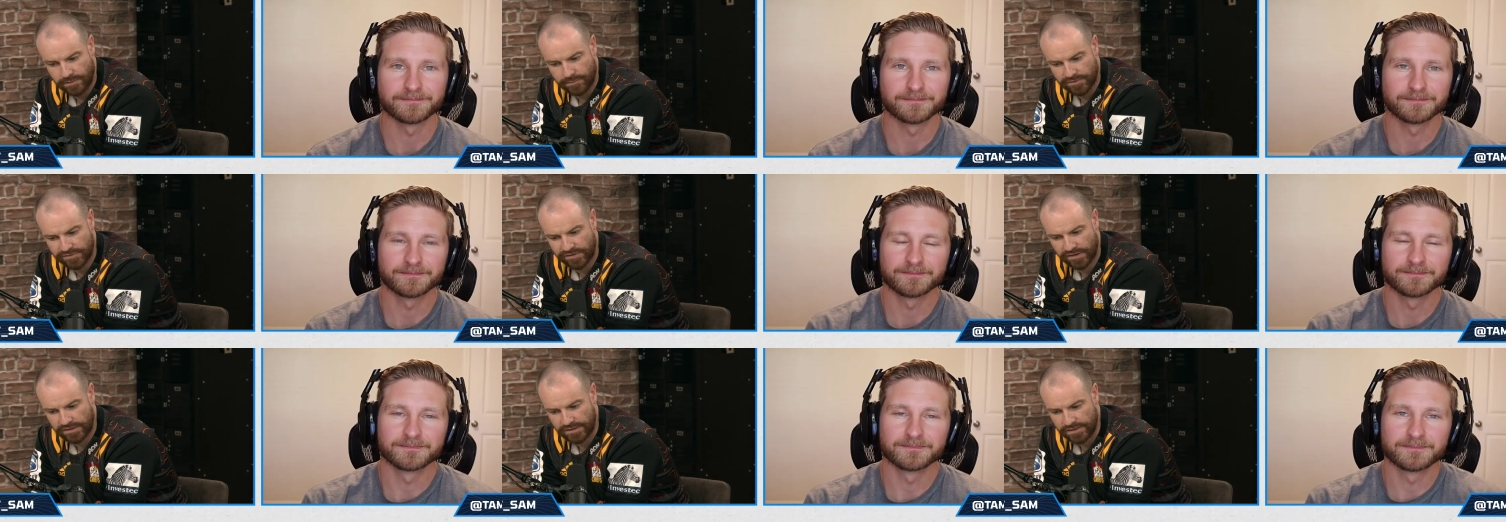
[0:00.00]

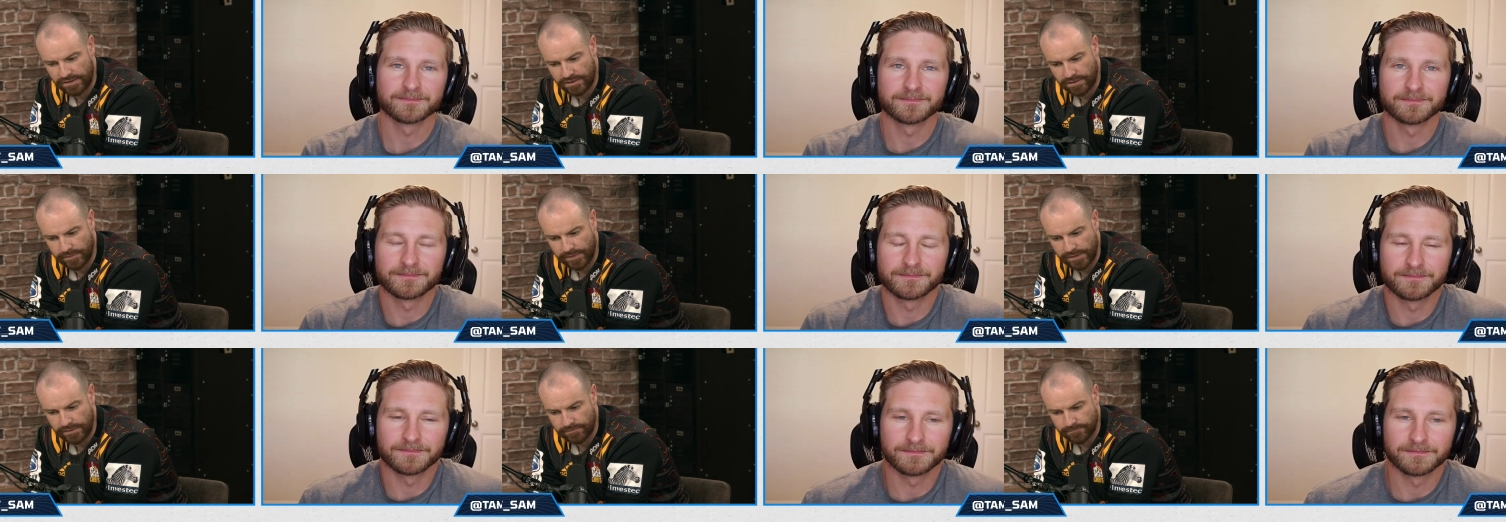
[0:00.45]

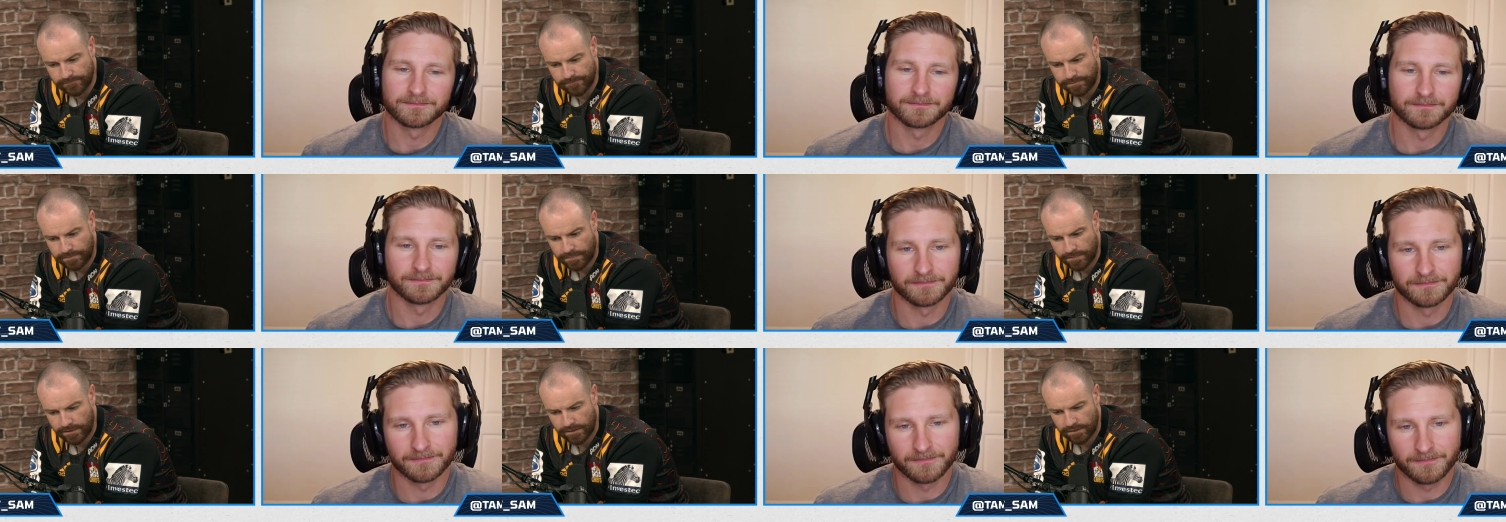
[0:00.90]
Speaker 1: particularly. I mean,
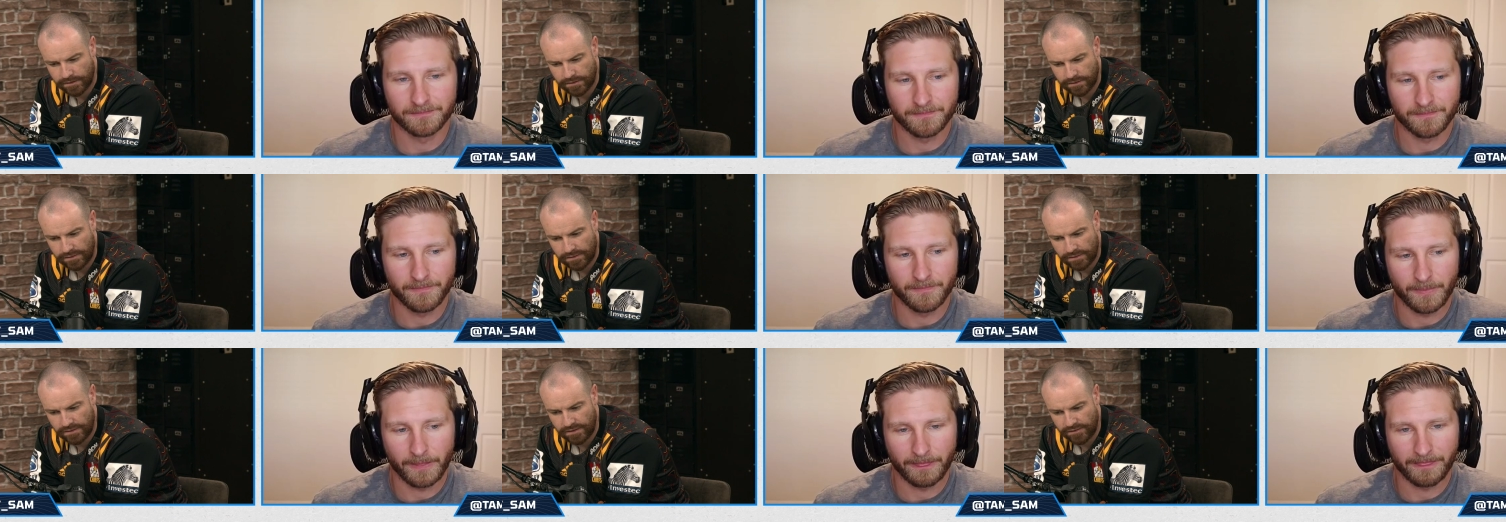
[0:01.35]

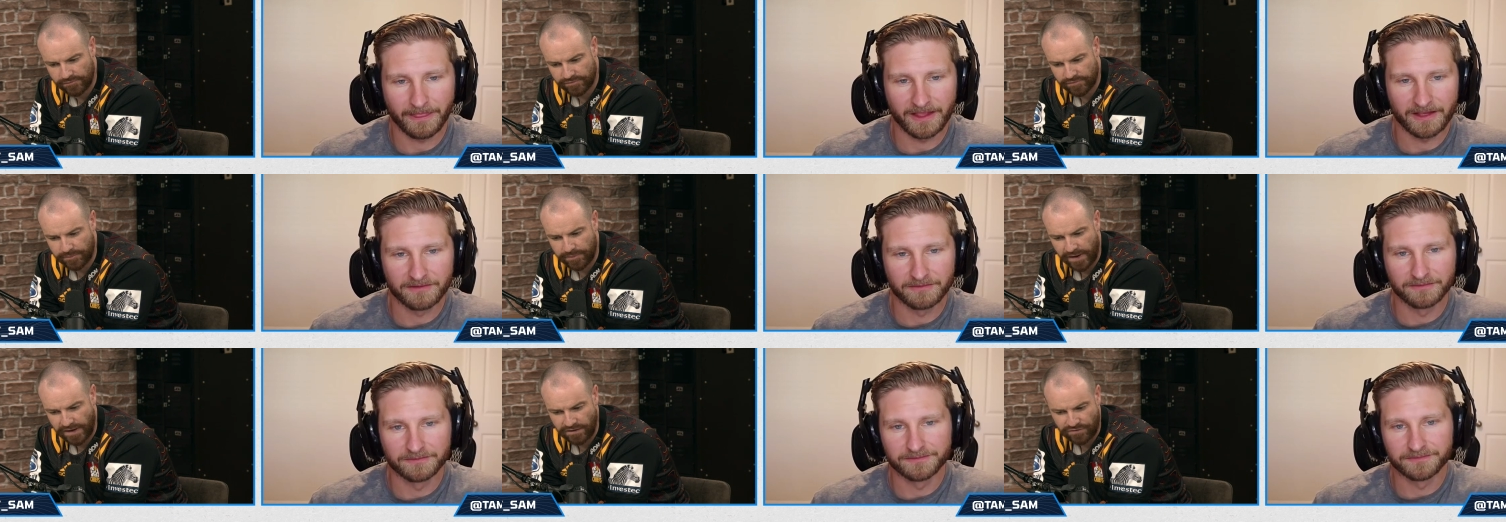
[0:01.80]
if
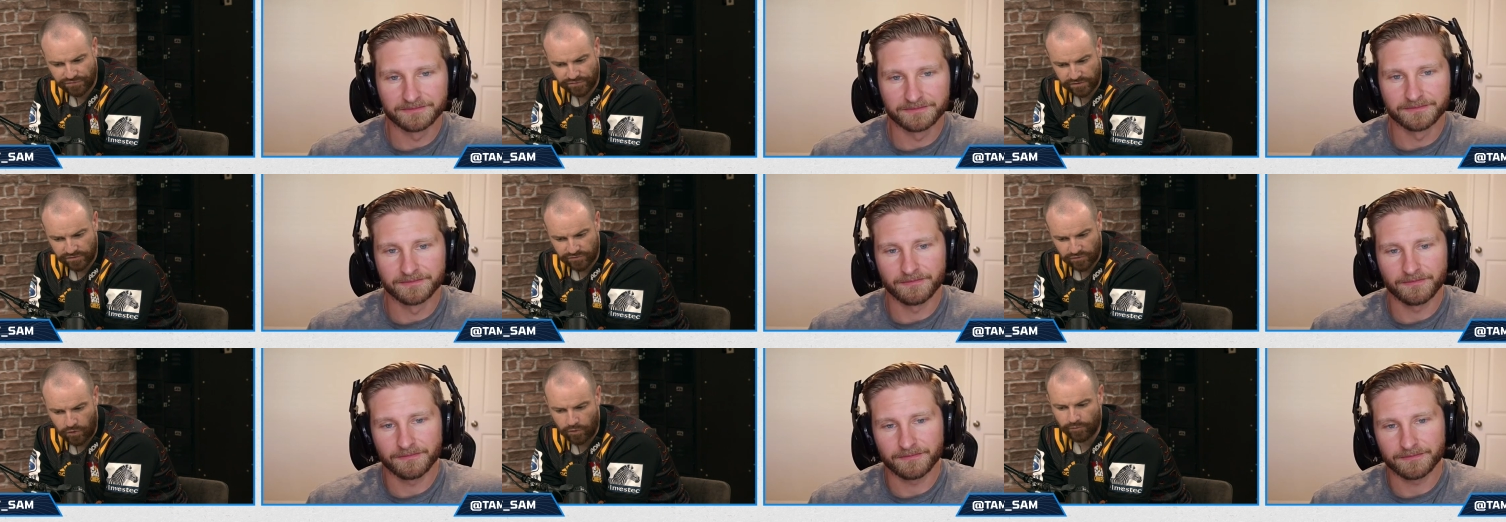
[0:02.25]
the
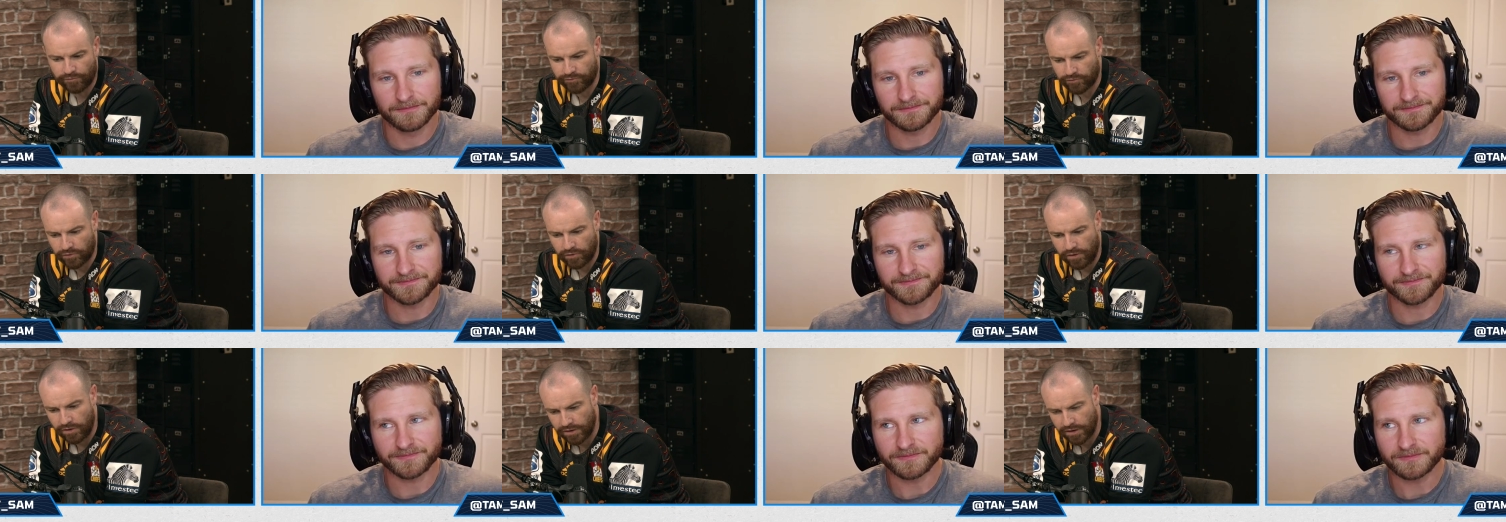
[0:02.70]
Patriots
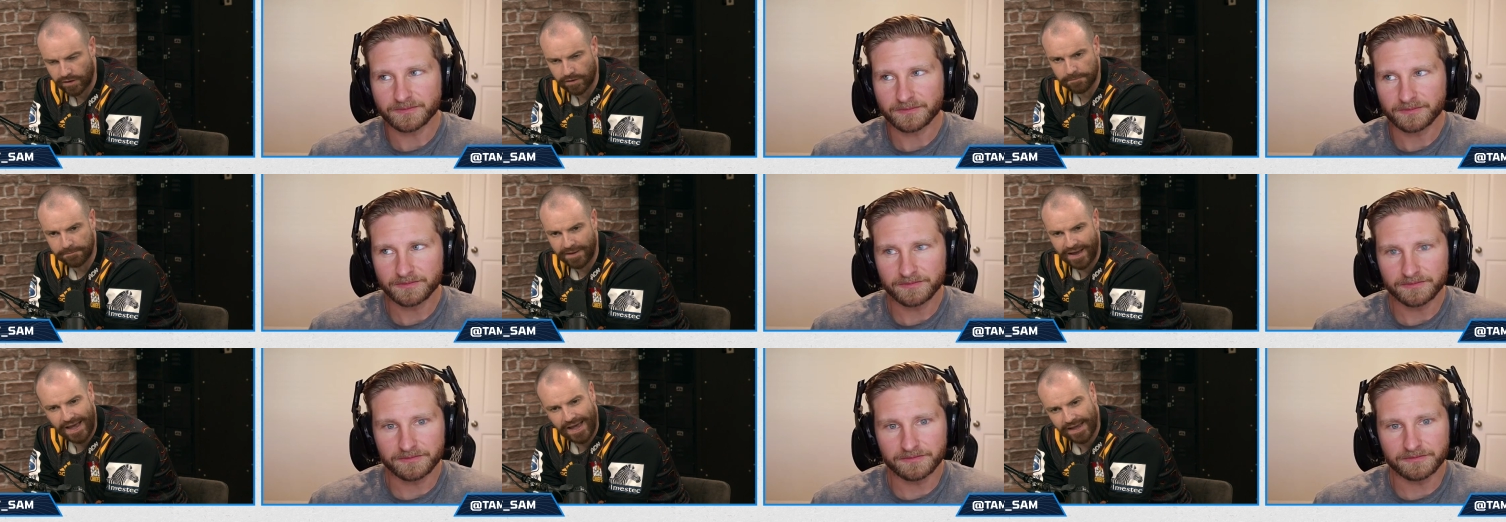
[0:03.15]
overall
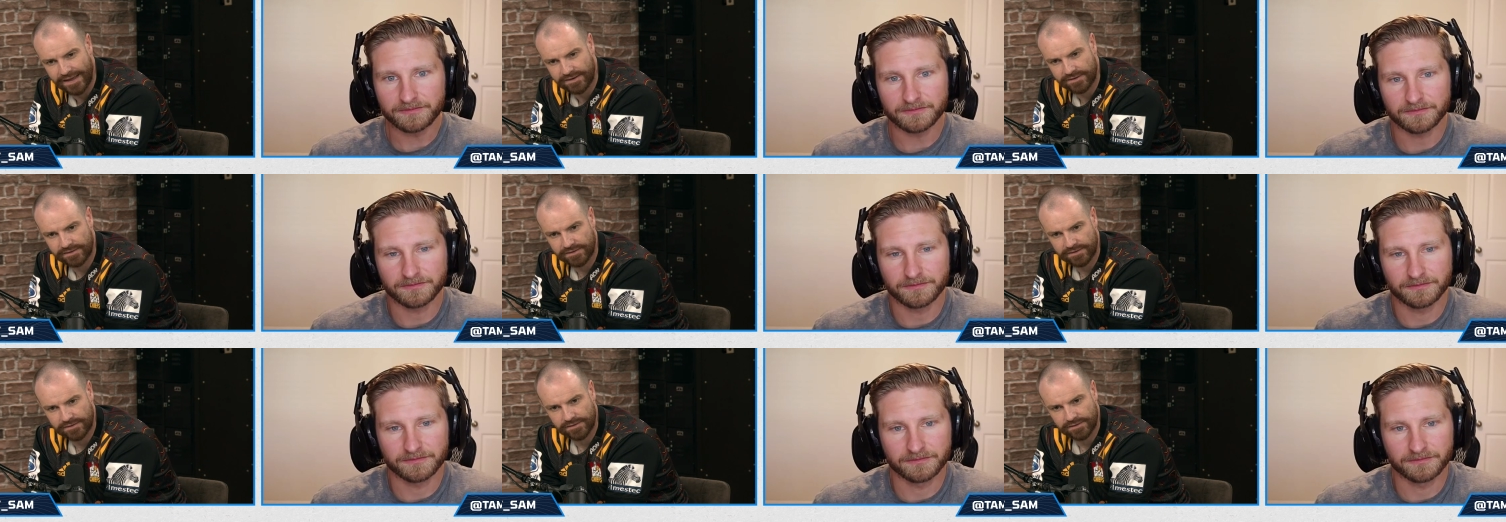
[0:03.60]
are bad,